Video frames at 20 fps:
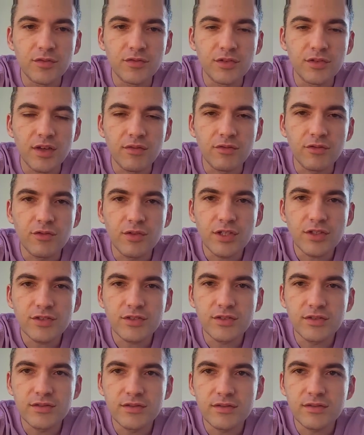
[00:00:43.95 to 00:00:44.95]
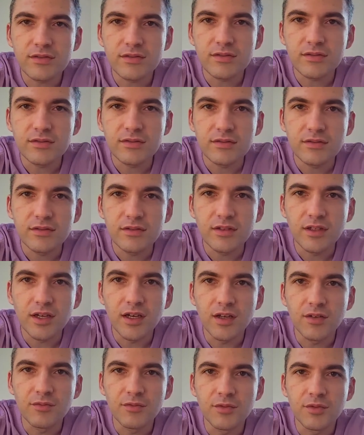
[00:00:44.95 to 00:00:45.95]
if you have questions.
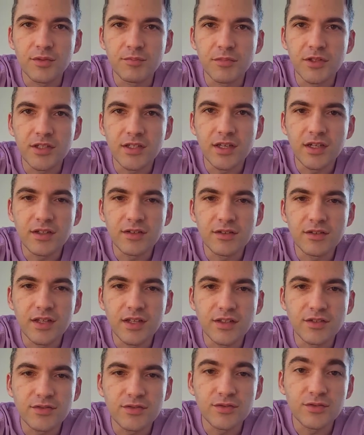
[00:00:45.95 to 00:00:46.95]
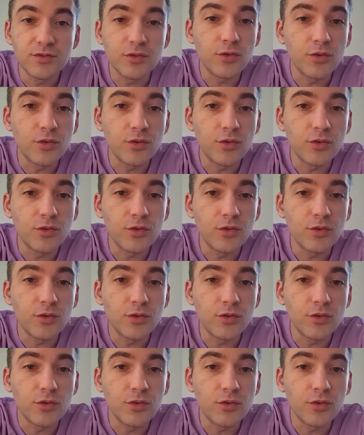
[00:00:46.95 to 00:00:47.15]
We'll be getting to that soon.